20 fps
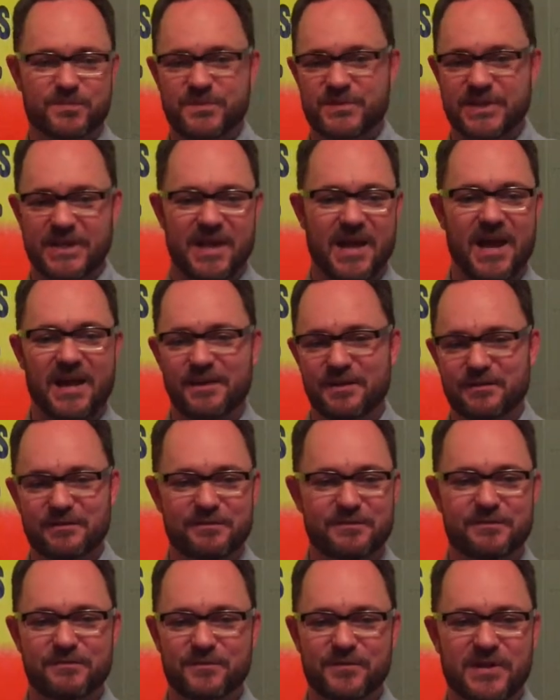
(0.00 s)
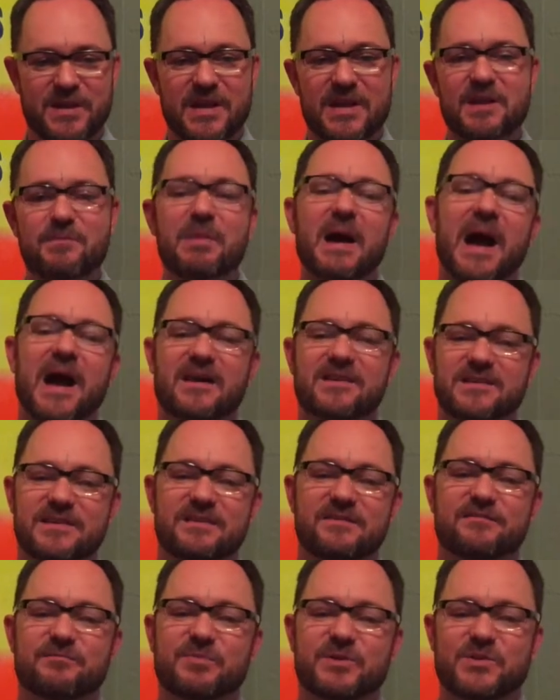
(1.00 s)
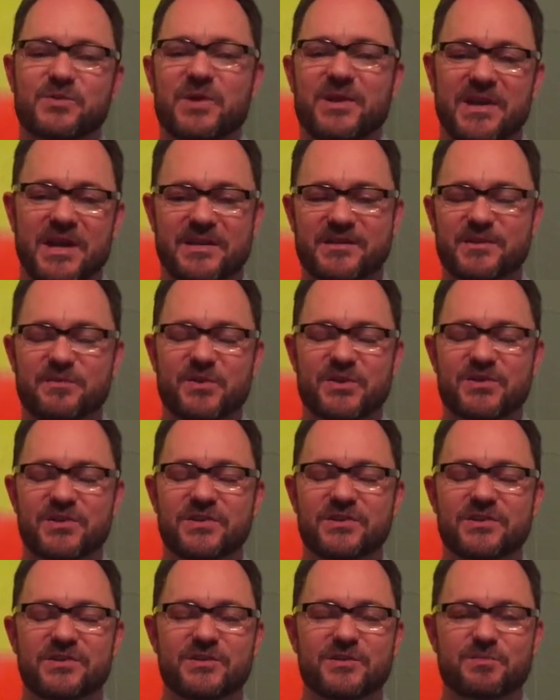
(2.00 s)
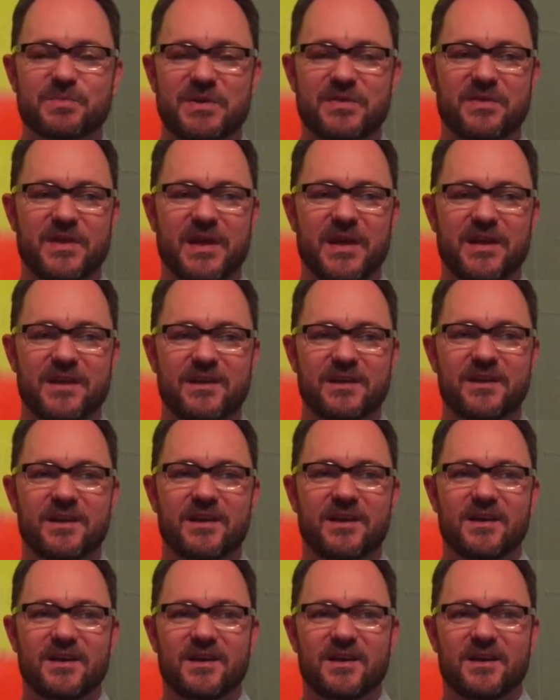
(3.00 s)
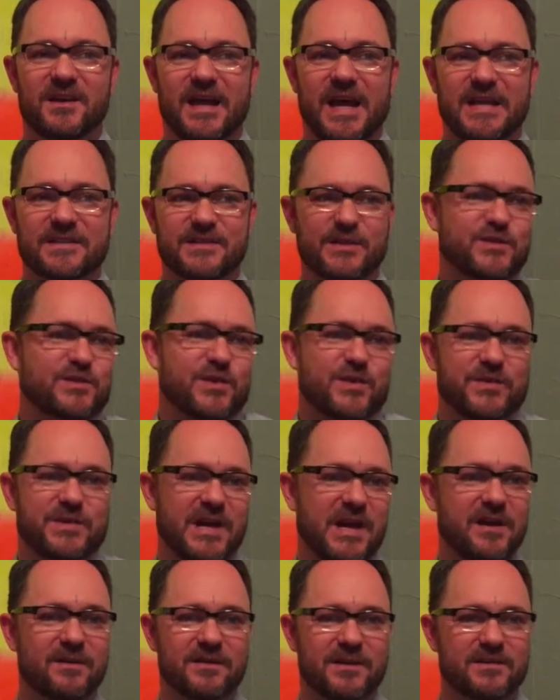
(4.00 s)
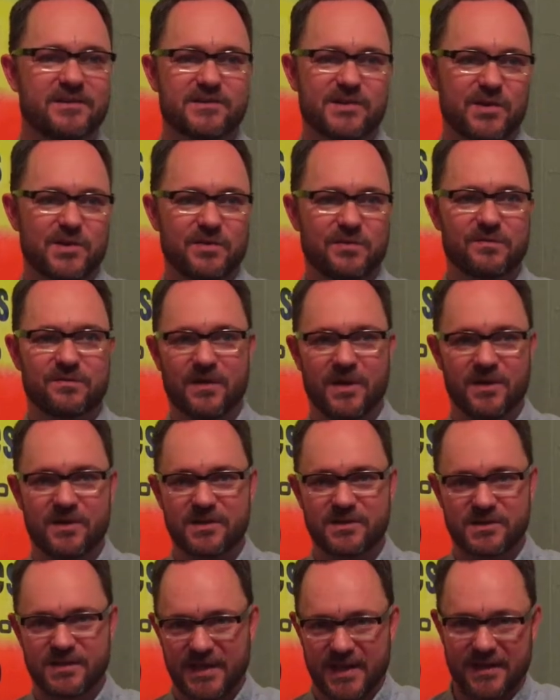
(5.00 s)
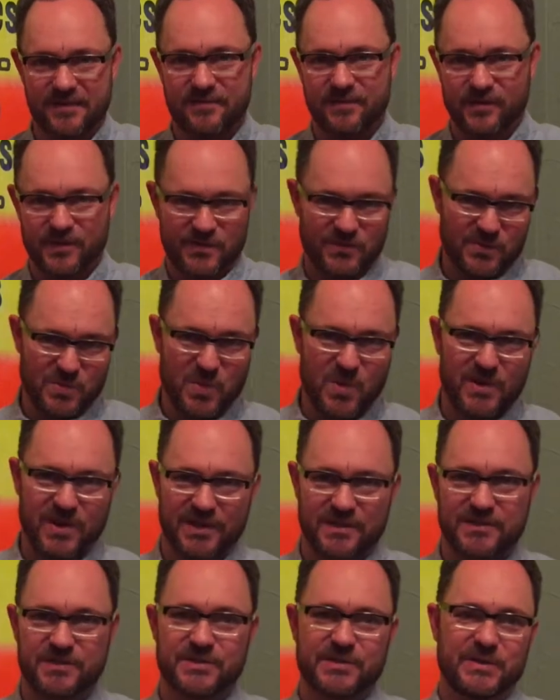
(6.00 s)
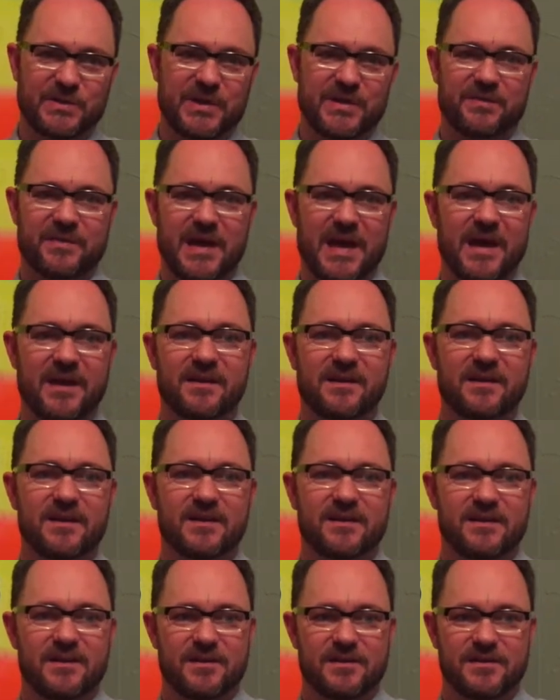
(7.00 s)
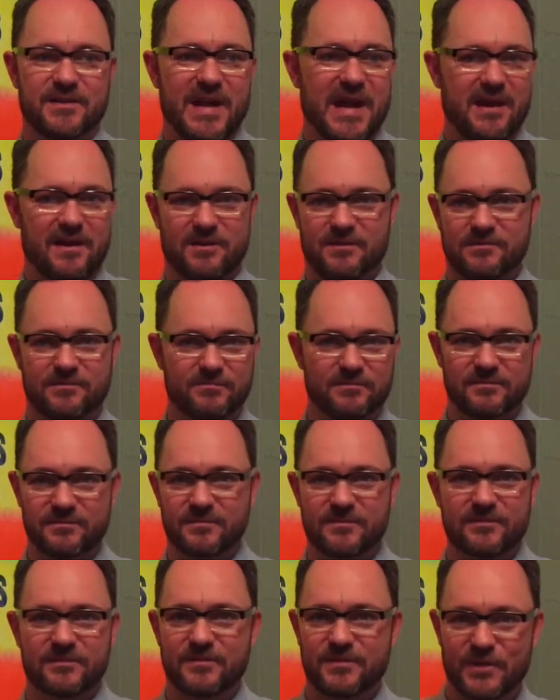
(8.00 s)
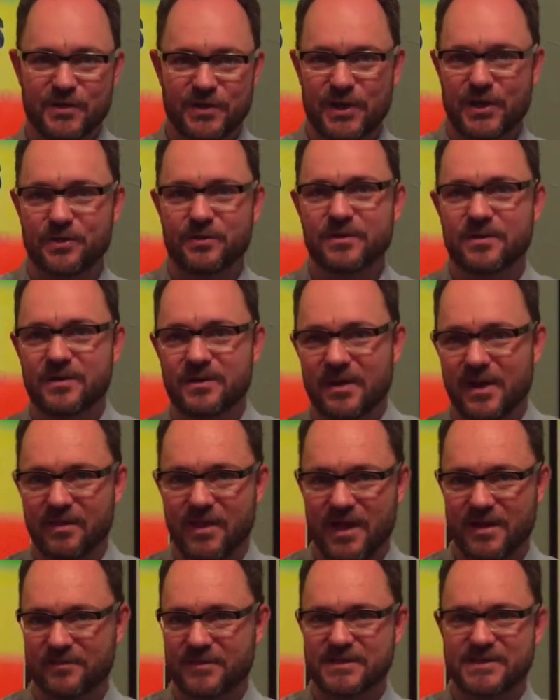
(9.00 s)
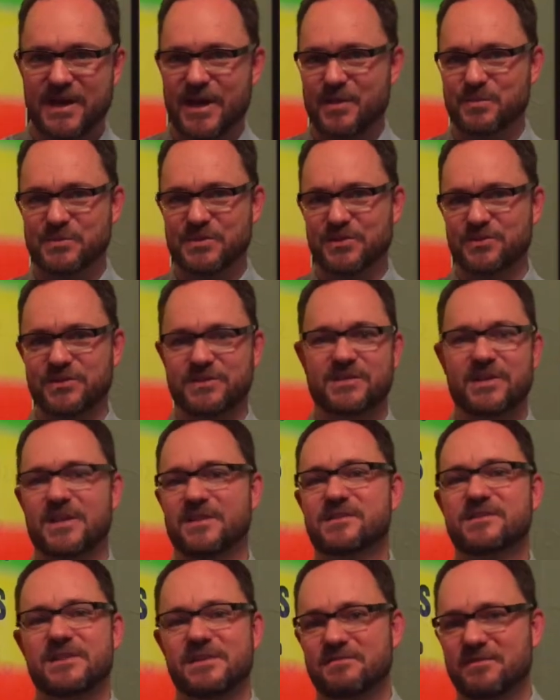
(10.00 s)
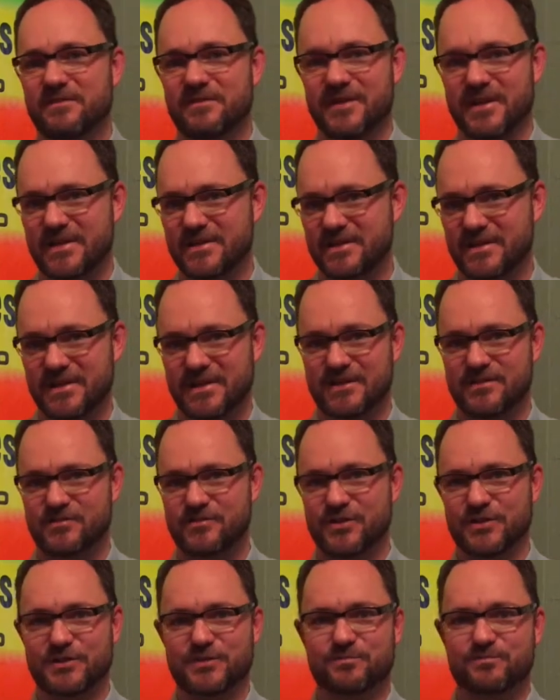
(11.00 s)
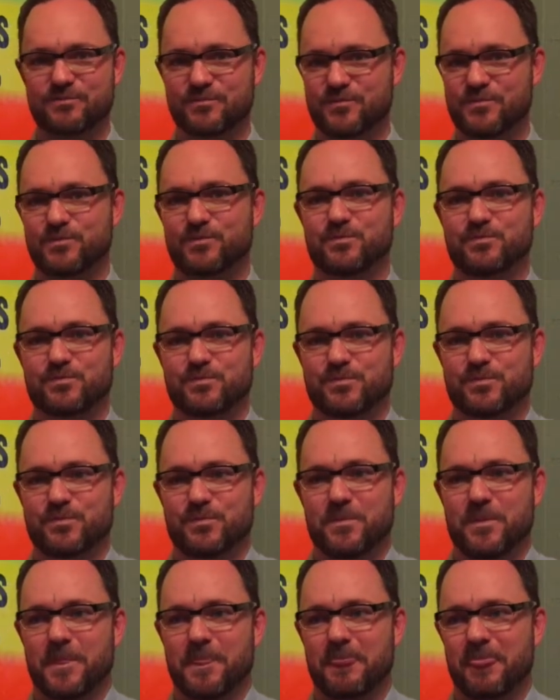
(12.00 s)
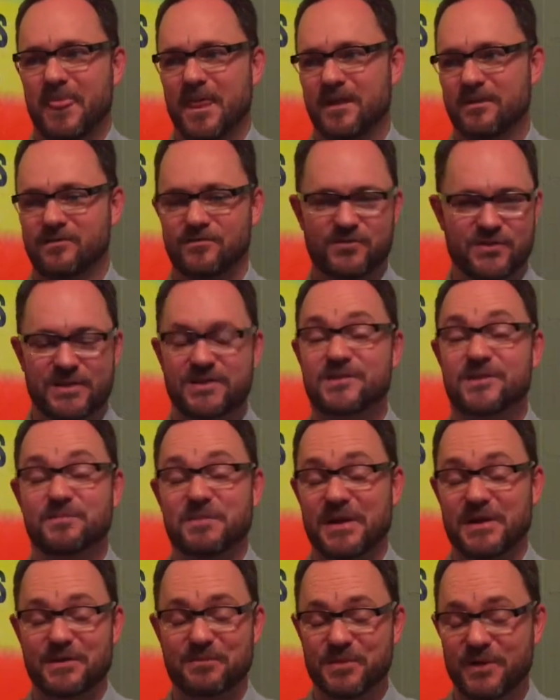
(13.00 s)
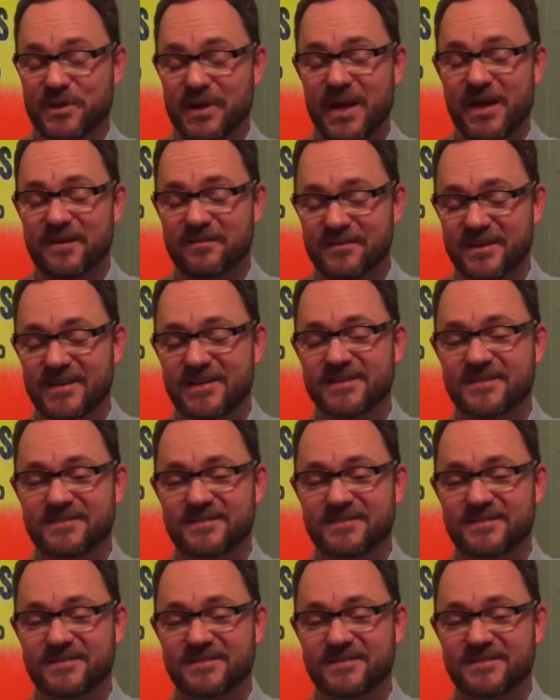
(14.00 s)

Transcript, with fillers: to kind of keep active between exhibitions, but then as it turned out, it's so fun and delightful and rewarding to do it that now, you know, a lot of the times I'll just conceive of an idea just just to make a book out of it.